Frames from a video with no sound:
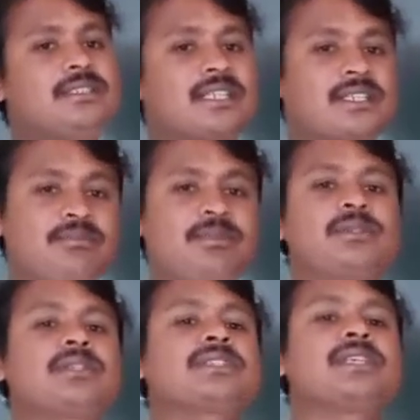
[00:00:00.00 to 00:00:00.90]
the
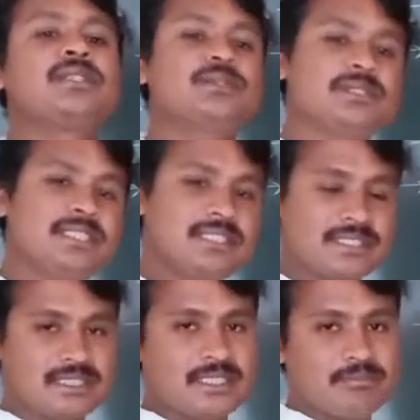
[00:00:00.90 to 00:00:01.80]
computers are using the
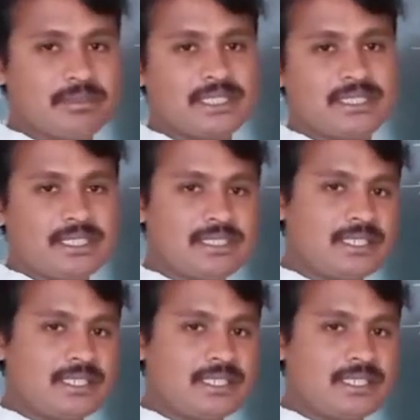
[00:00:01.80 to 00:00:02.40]
same binary